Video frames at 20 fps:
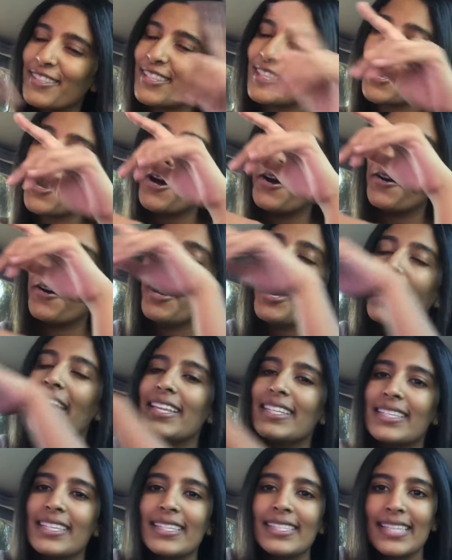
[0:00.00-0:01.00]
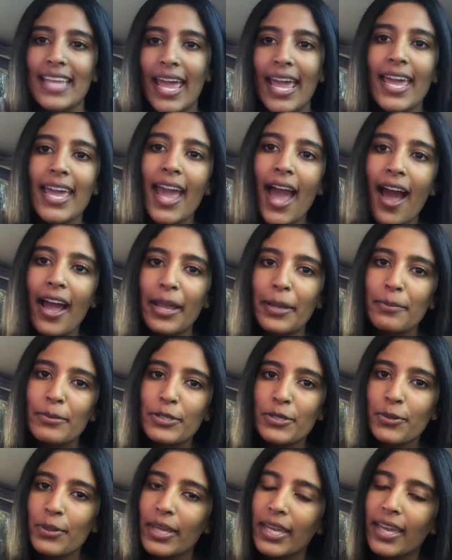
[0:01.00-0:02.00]
So today I'm
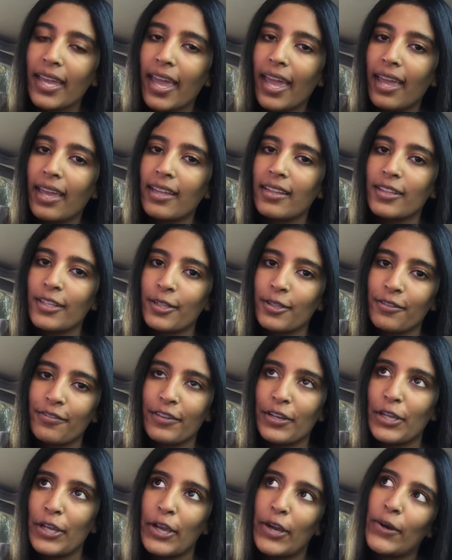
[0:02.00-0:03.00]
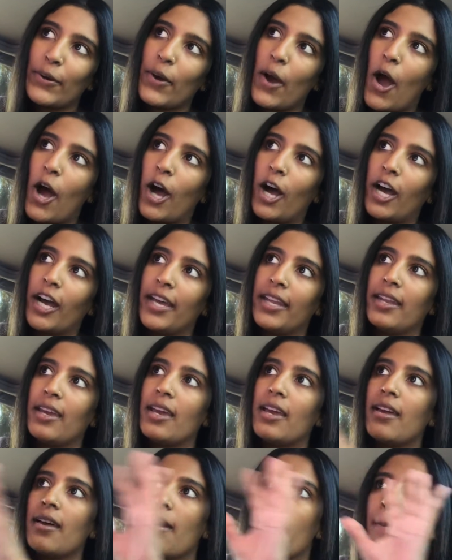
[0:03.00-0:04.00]
doing a little video
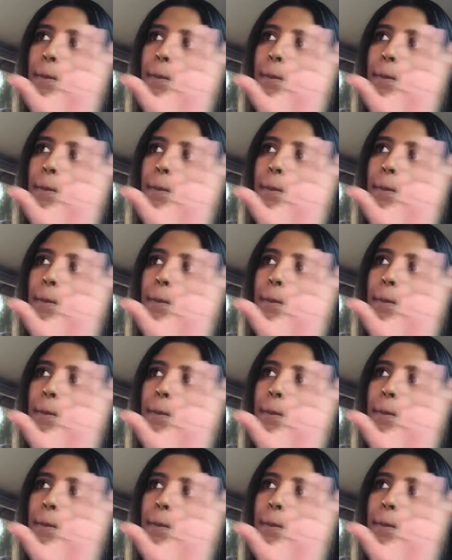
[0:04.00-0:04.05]
on